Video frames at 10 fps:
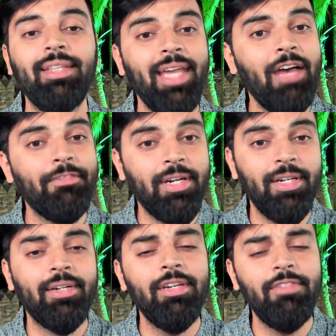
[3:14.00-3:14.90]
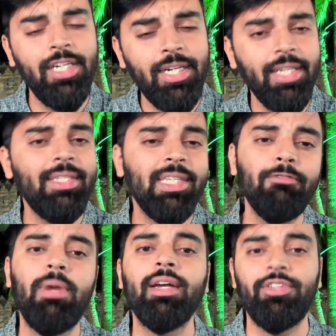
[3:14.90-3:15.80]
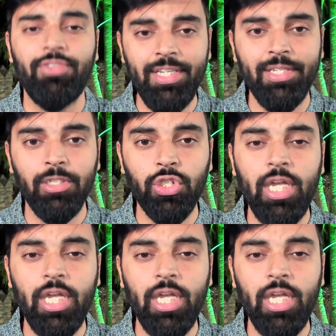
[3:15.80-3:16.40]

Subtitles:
they have conducted intensive market research